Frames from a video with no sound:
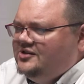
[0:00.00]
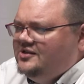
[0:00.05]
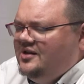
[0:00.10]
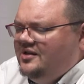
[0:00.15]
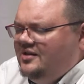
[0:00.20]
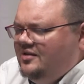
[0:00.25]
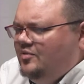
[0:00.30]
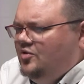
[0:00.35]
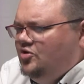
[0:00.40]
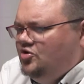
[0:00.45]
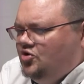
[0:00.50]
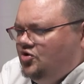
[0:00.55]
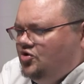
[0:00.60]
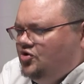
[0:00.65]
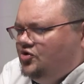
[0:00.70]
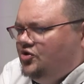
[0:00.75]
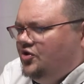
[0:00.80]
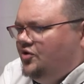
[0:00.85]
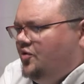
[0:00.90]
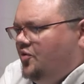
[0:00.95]
that they would
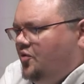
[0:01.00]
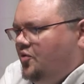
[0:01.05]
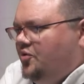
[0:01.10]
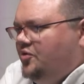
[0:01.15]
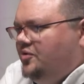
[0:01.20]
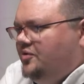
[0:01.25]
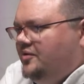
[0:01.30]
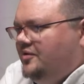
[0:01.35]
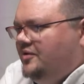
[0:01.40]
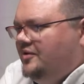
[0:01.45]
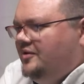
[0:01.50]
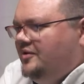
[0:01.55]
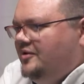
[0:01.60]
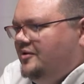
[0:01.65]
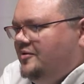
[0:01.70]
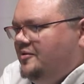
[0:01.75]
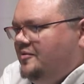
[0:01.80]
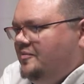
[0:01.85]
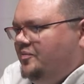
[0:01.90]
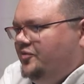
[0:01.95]
use their own
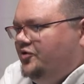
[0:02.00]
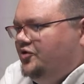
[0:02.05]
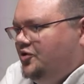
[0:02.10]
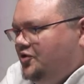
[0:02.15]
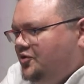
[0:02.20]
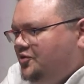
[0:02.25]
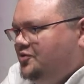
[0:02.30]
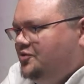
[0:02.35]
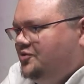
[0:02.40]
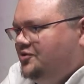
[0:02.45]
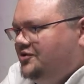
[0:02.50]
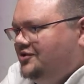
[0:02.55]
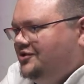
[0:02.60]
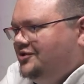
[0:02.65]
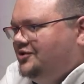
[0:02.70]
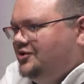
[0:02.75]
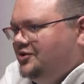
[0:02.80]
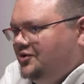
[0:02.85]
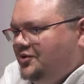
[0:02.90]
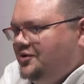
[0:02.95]
tools
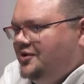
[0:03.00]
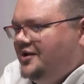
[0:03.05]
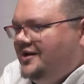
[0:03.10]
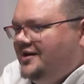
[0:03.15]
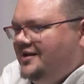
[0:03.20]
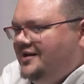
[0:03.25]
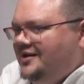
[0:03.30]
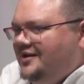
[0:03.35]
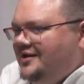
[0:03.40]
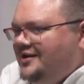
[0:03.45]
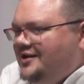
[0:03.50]
to do that.